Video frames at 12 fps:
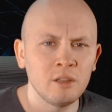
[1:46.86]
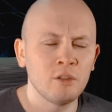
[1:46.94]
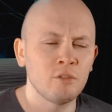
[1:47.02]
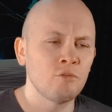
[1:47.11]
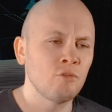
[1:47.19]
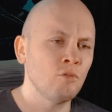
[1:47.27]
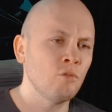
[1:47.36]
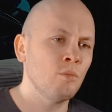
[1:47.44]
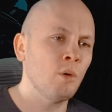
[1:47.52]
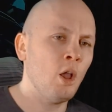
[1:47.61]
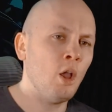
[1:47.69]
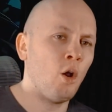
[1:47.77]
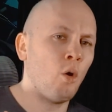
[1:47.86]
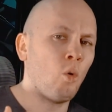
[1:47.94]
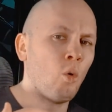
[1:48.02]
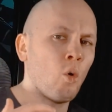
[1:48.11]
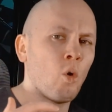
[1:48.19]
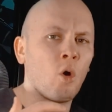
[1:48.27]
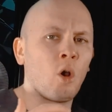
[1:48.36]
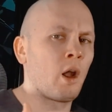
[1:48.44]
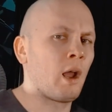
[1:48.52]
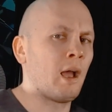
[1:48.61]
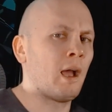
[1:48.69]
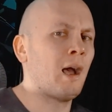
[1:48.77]
in the room
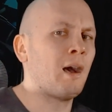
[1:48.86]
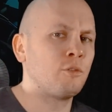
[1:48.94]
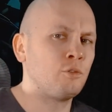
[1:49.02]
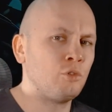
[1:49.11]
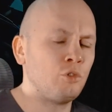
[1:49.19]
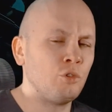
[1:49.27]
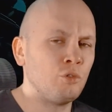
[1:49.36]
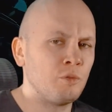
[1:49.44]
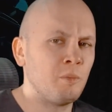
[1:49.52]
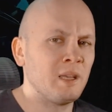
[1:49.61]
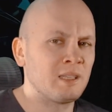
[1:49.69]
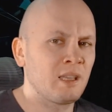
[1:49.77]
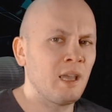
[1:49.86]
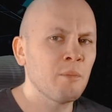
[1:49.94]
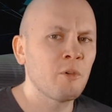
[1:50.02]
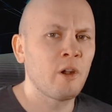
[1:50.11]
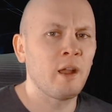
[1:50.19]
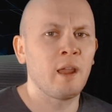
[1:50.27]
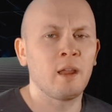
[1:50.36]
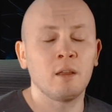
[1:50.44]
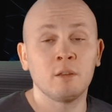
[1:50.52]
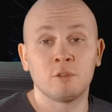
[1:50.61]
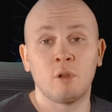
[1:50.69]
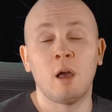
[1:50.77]
or how to choose best camera
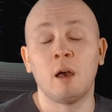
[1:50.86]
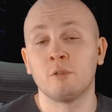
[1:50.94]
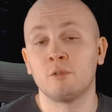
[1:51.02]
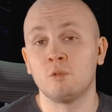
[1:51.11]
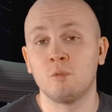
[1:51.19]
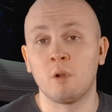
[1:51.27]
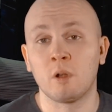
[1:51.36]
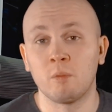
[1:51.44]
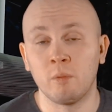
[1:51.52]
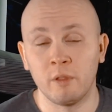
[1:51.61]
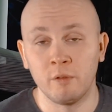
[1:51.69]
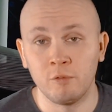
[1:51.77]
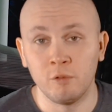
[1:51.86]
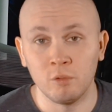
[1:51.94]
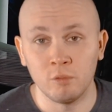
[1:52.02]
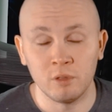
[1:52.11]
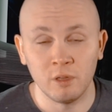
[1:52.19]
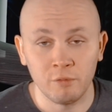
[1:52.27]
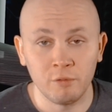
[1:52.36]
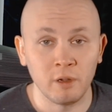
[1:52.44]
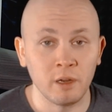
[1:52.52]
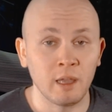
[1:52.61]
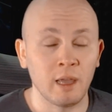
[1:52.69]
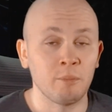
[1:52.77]
angles or how to work with a few
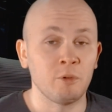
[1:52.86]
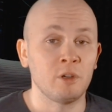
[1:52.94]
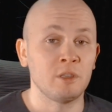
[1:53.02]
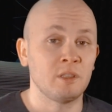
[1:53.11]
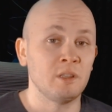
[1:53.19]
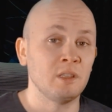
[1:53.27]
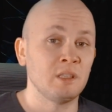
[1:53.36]
different cameras at the